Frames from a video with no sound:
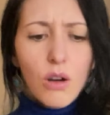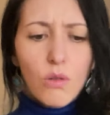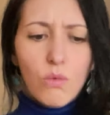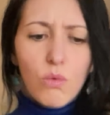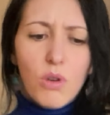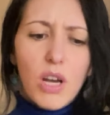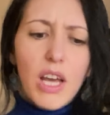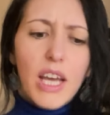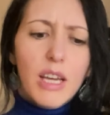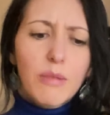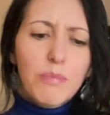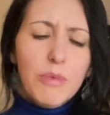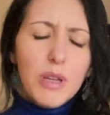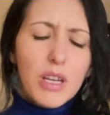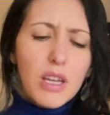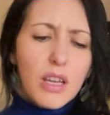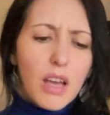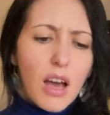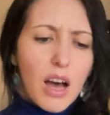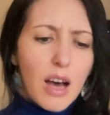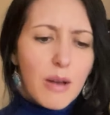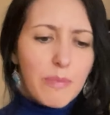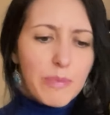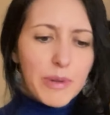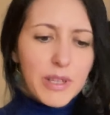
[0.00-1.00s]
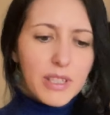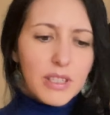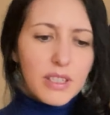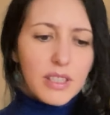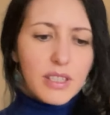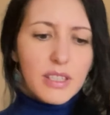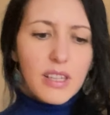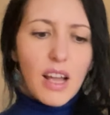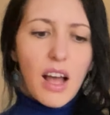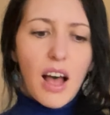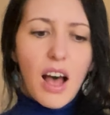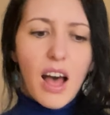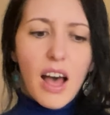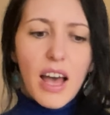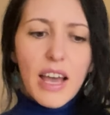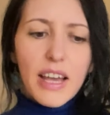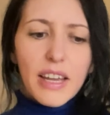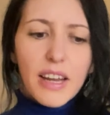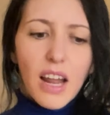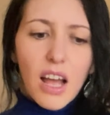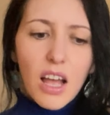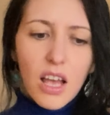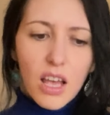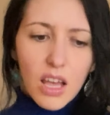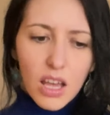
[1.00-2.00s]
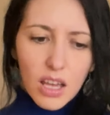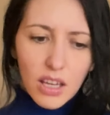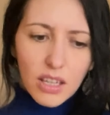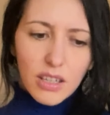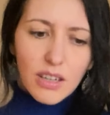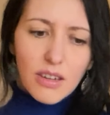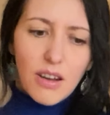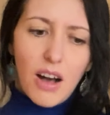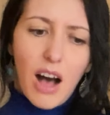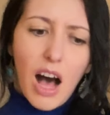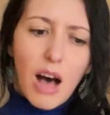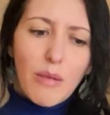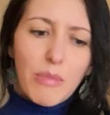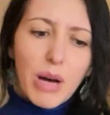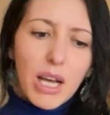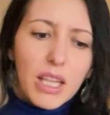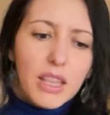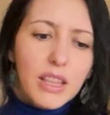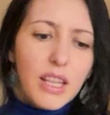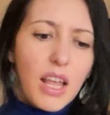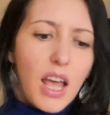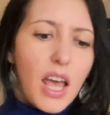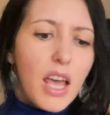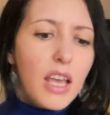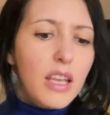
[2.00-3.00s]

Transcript: wake me up inside, call my